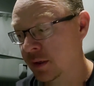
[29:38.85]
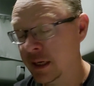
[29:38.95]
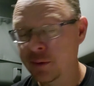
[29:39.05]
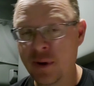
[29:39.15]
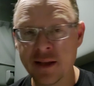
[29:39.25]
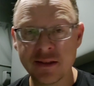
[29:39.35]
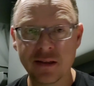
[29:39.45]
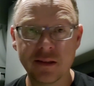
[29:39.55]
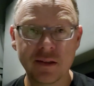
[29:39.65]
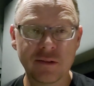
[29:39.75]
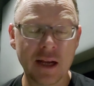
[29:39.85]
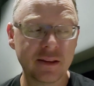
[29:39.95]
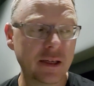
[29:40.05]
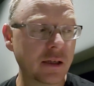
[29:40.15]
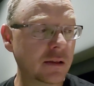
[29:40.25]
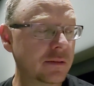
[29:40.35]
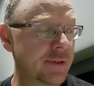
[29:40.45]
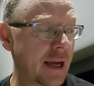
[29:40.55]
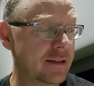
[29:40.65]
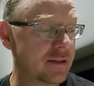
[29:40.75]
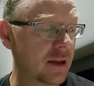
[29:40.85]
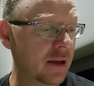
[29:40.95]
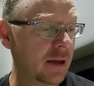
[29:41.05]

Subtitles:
anyways, right there, that's